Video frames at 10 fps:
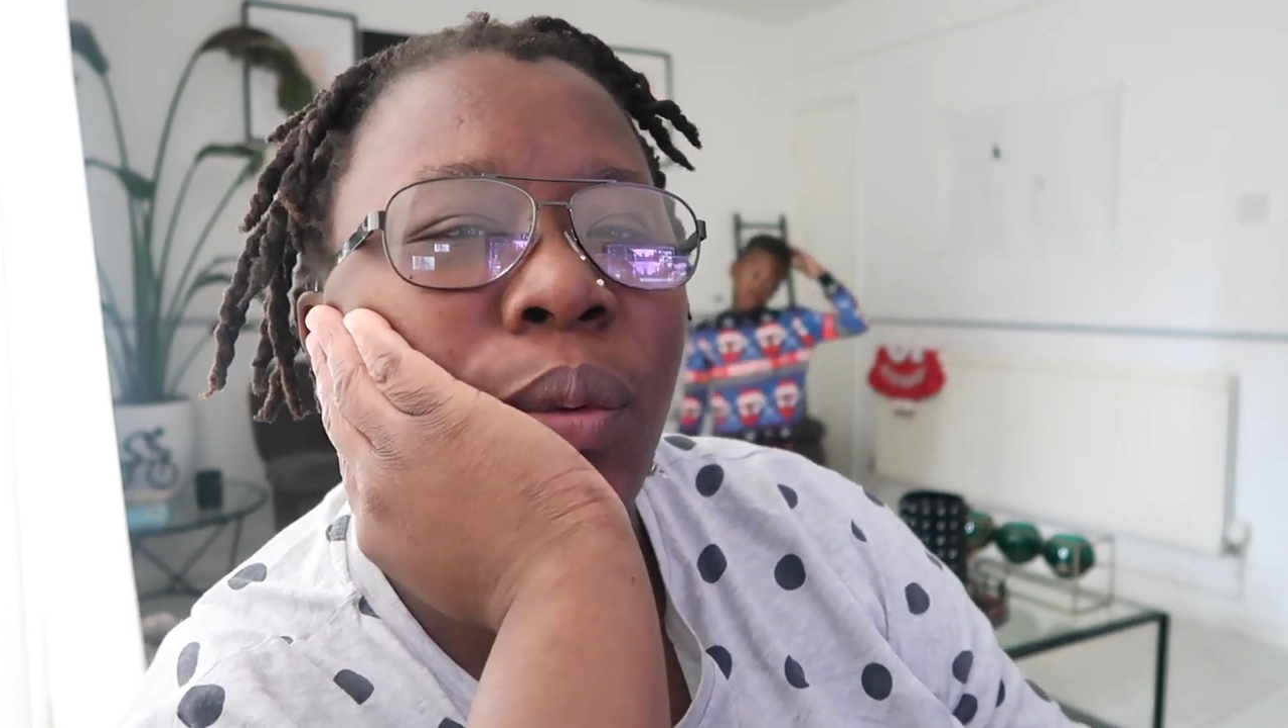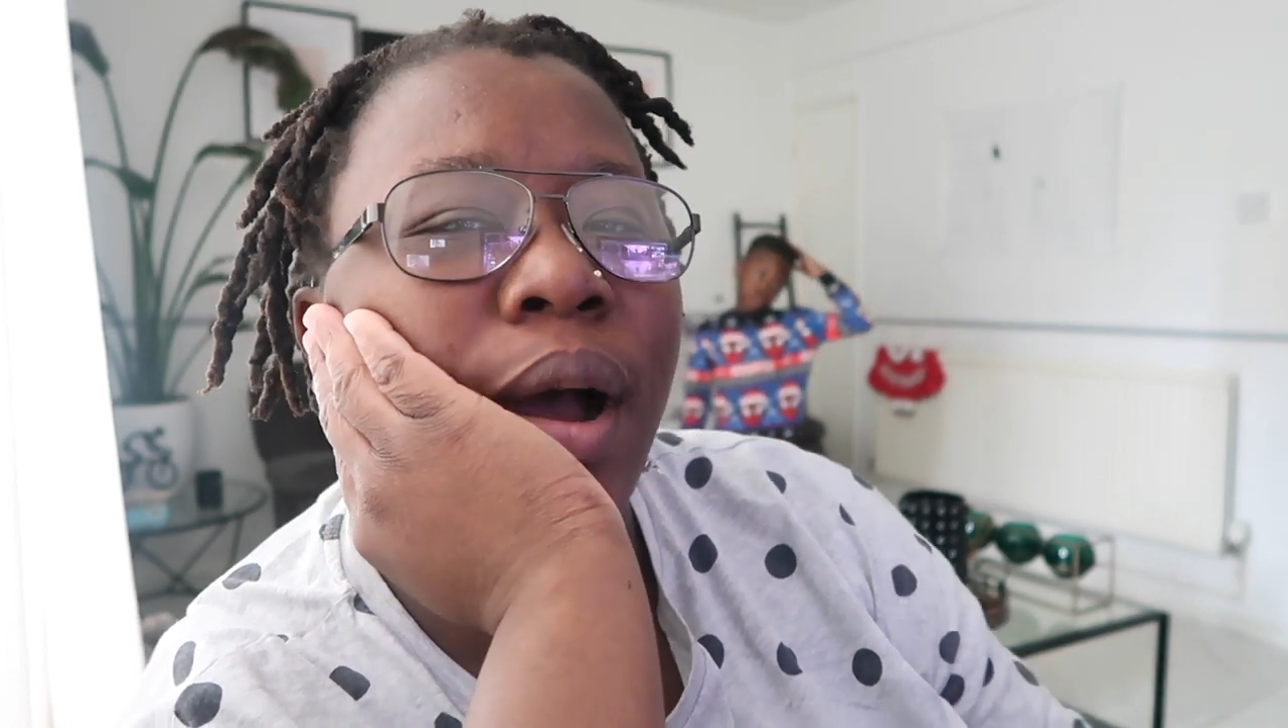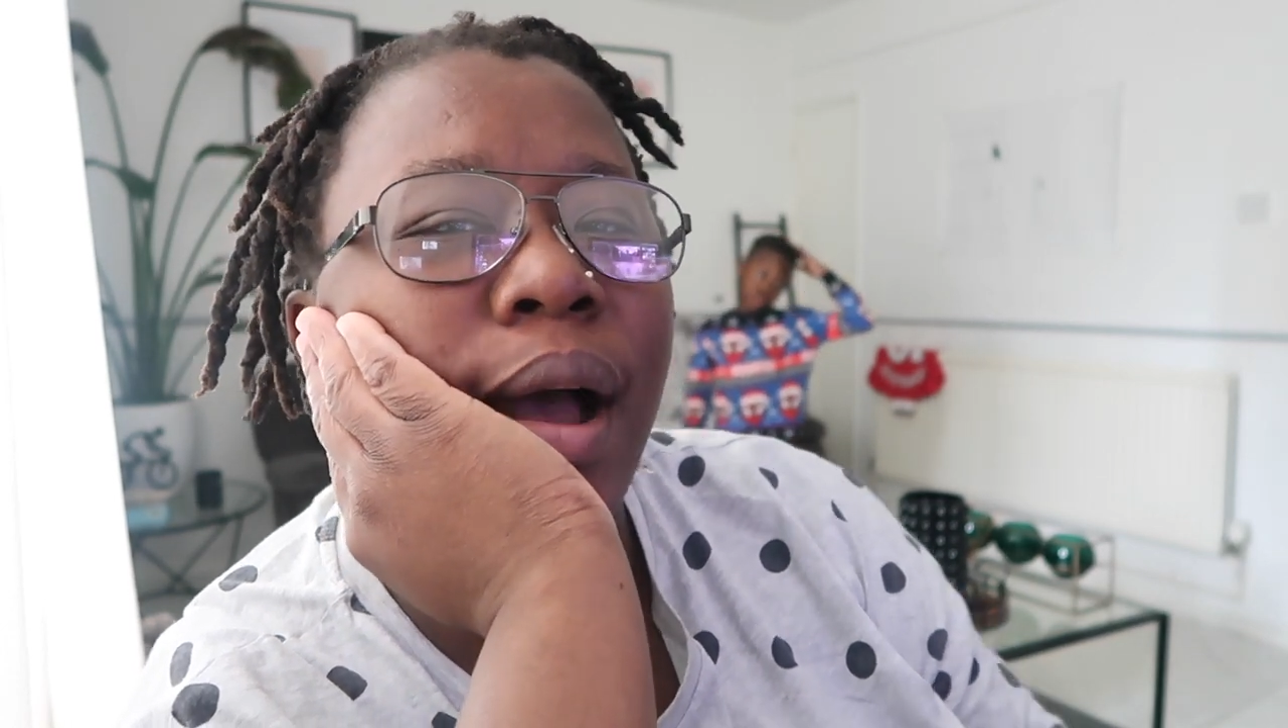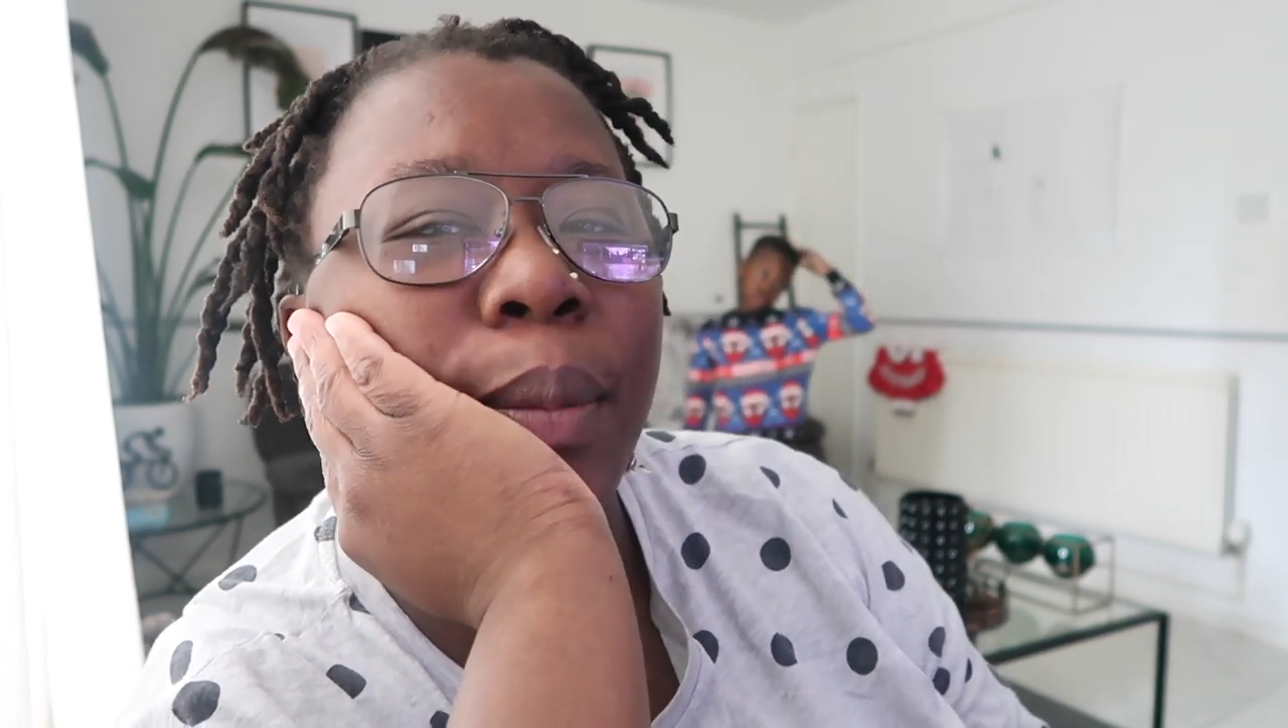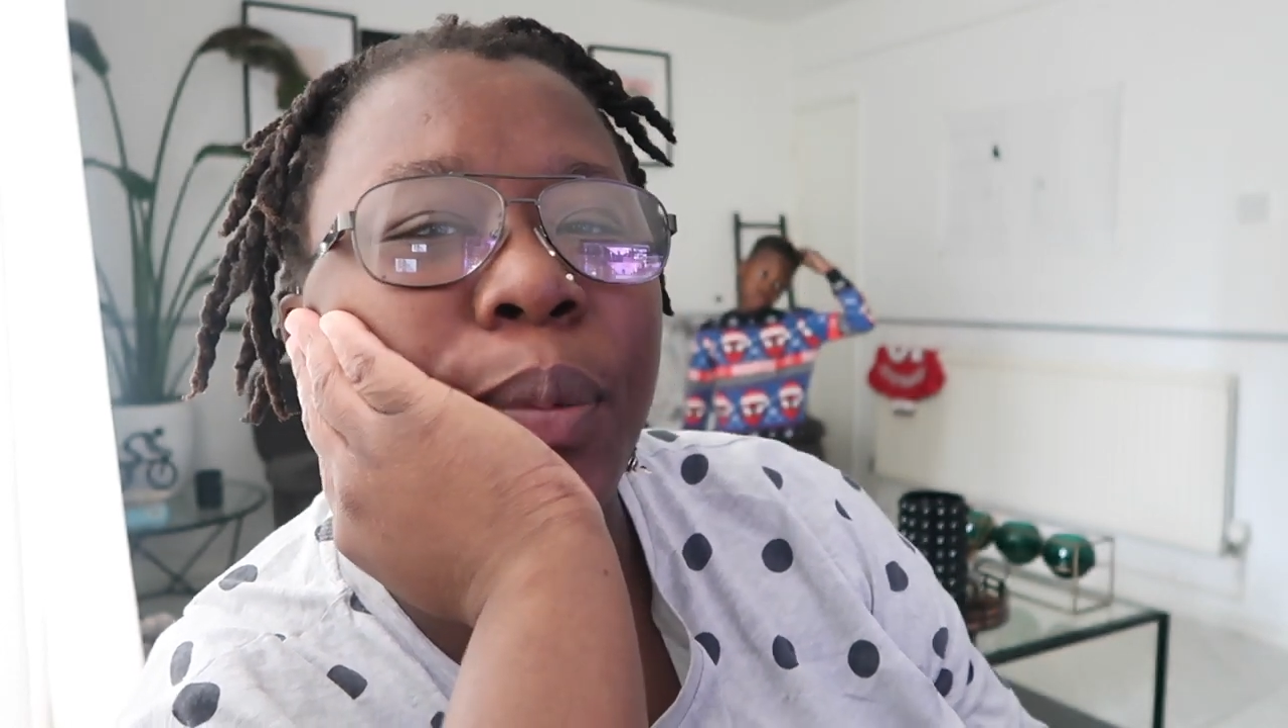
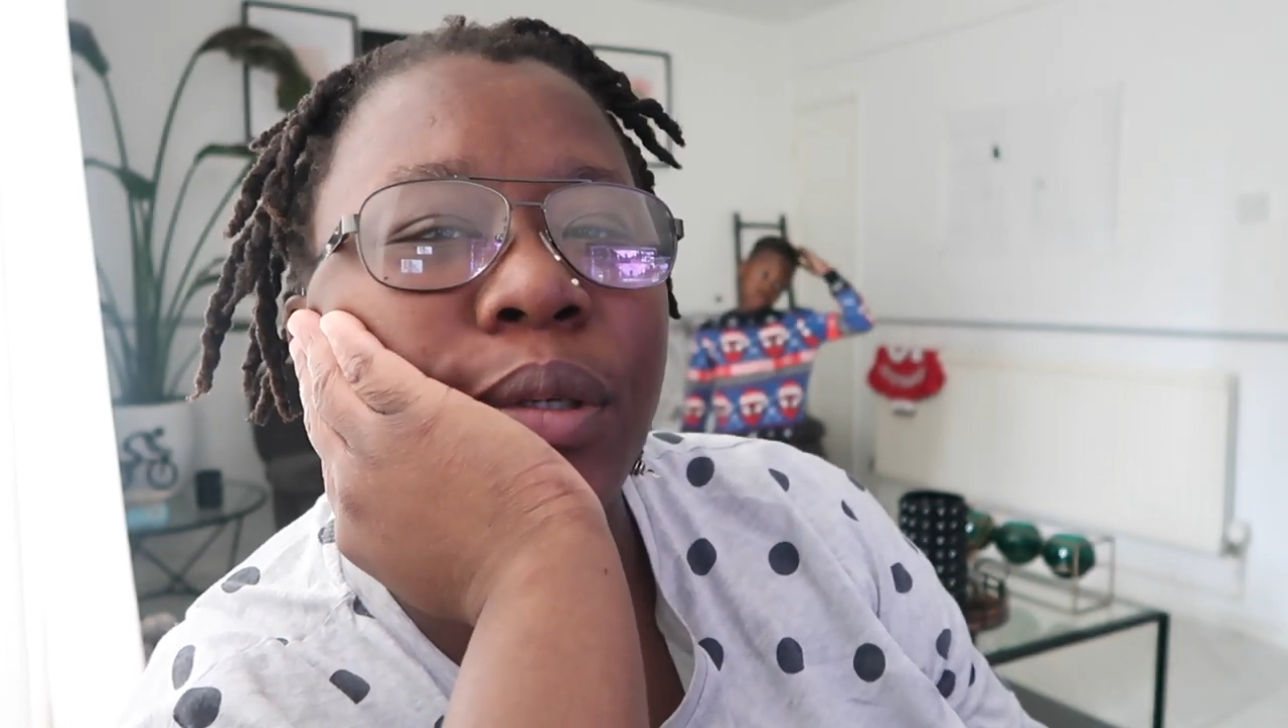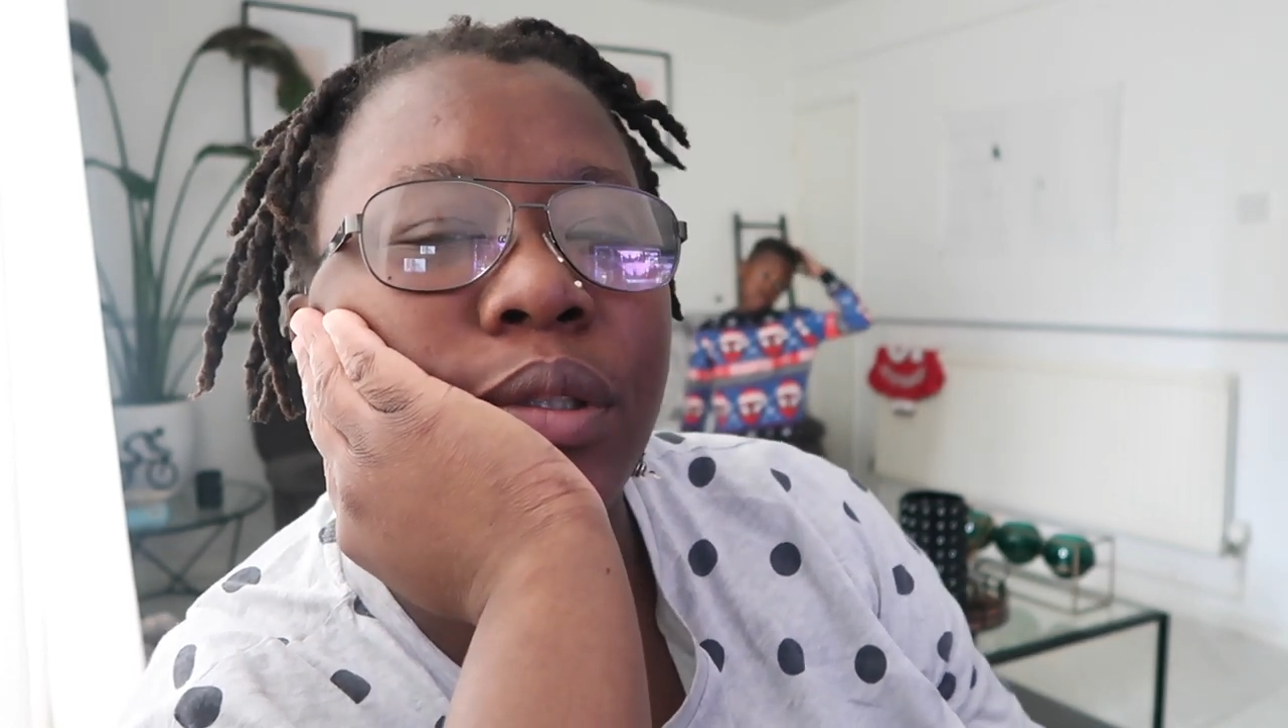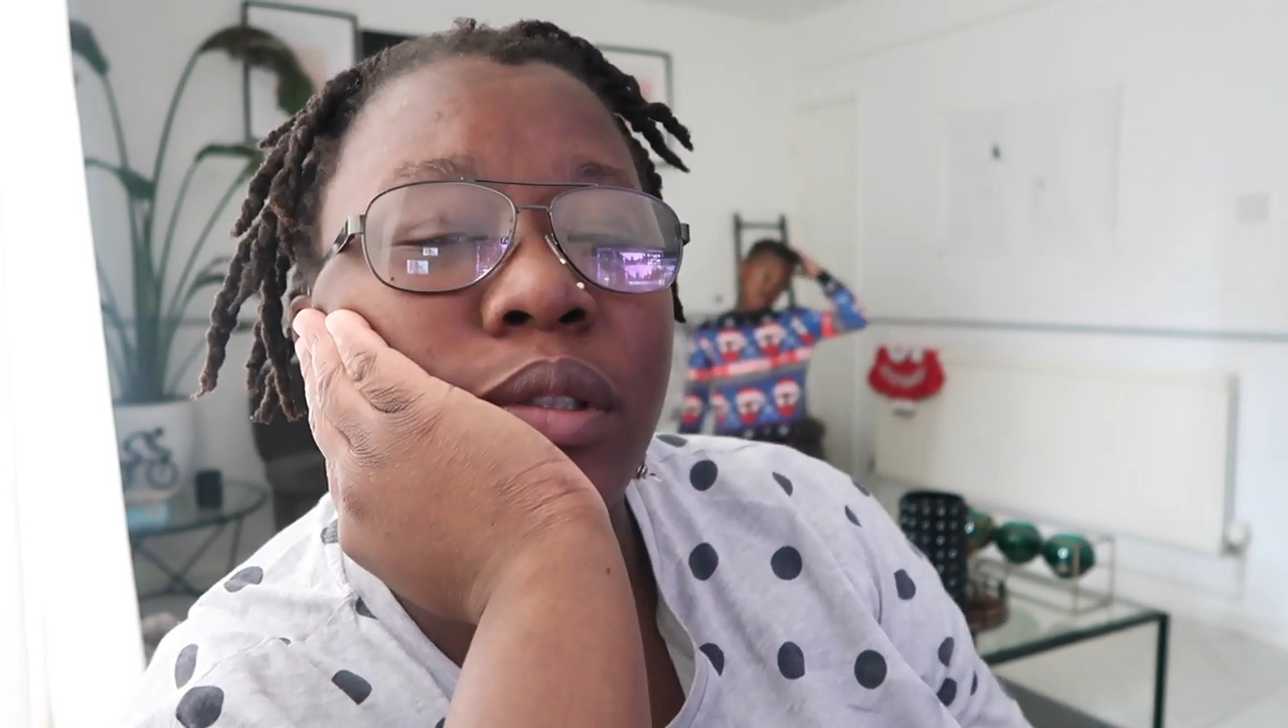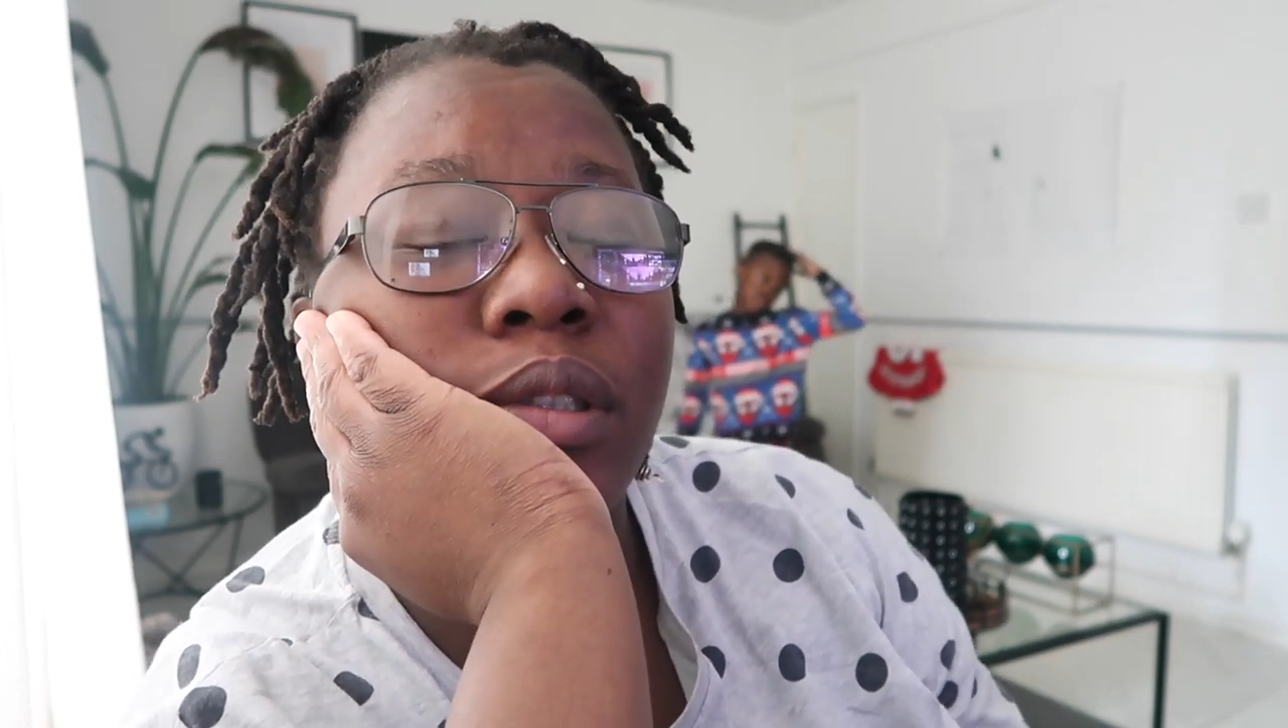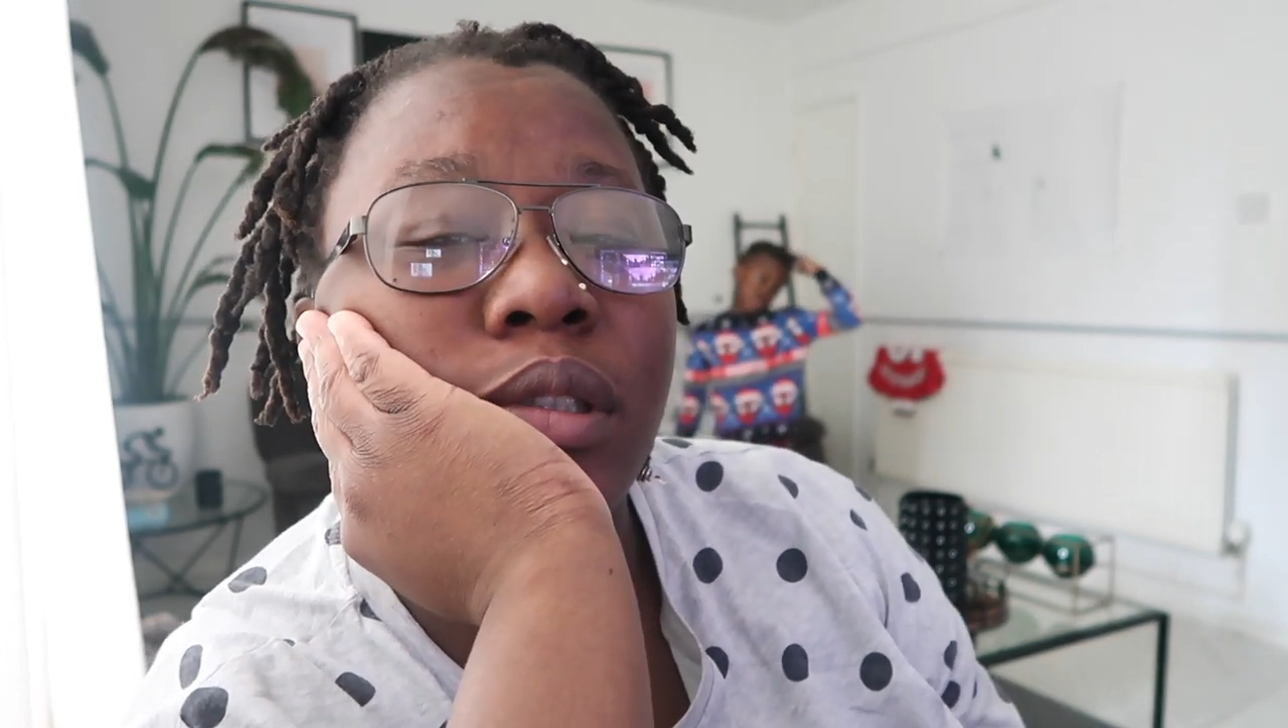what
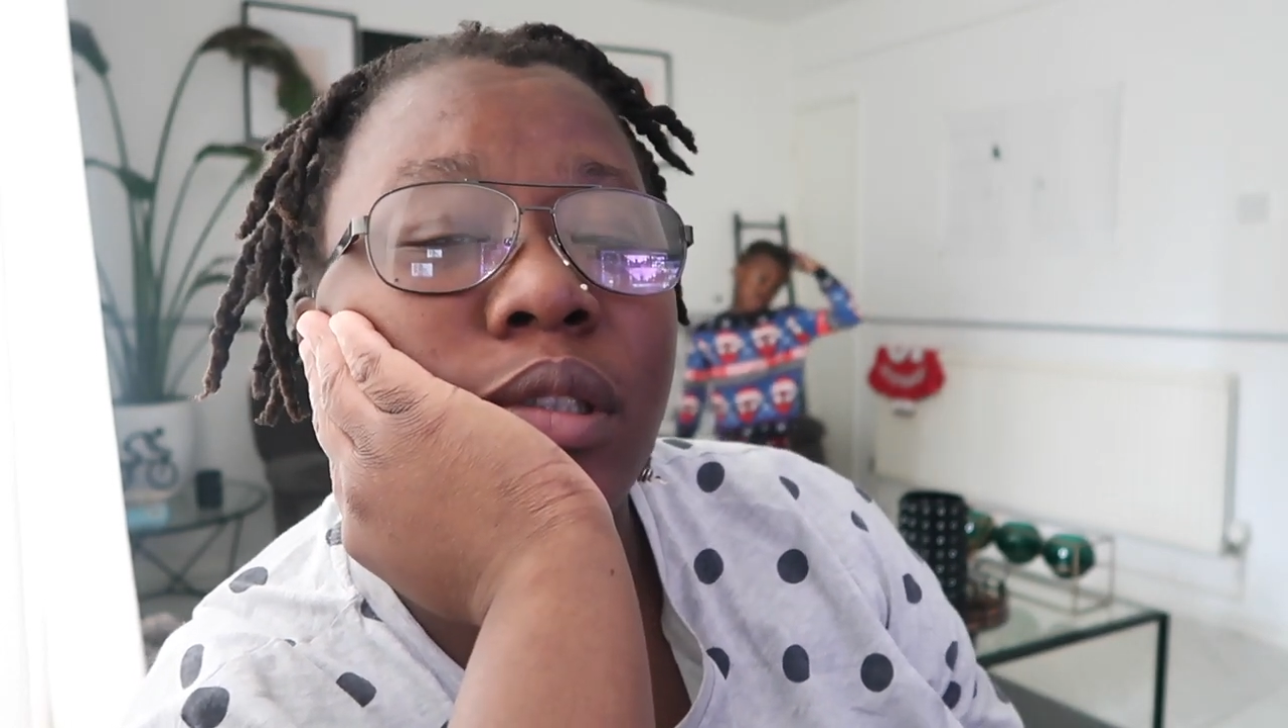happened